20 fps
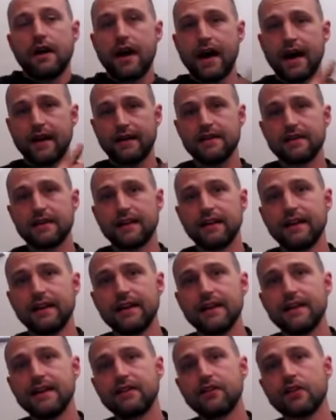and in the
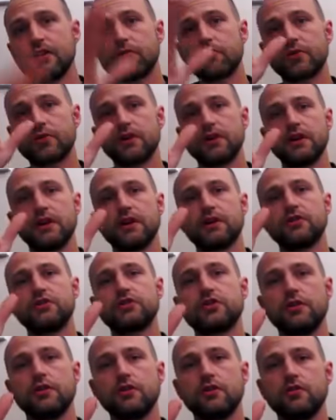lead up
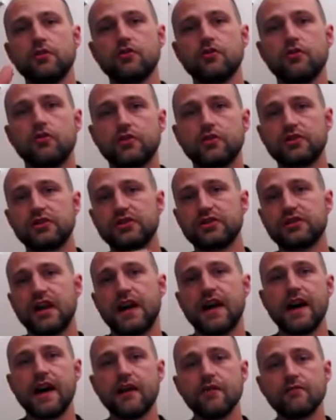to your
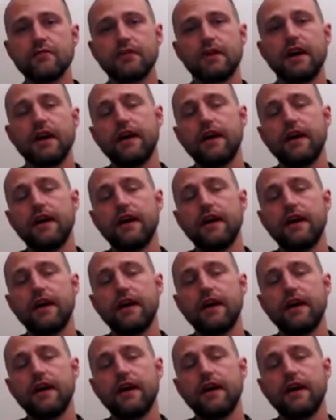day out,